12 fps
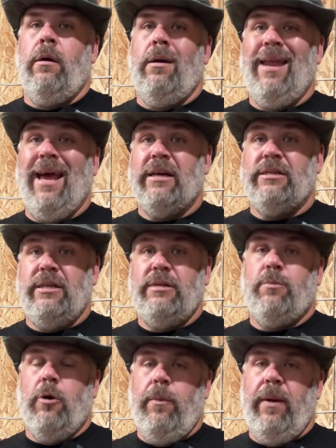Next is
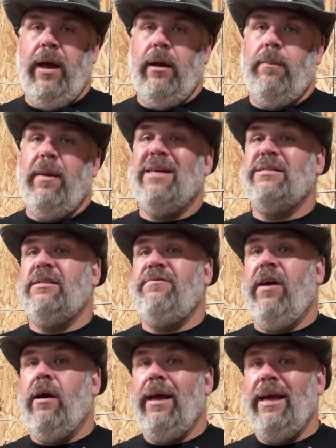propane, because it's
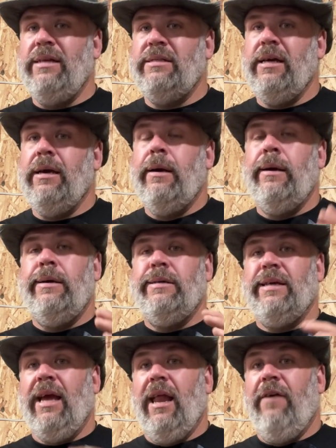very easy
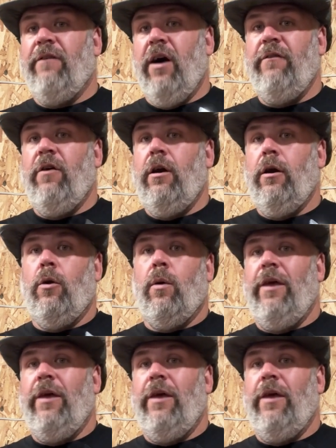to get a 500 or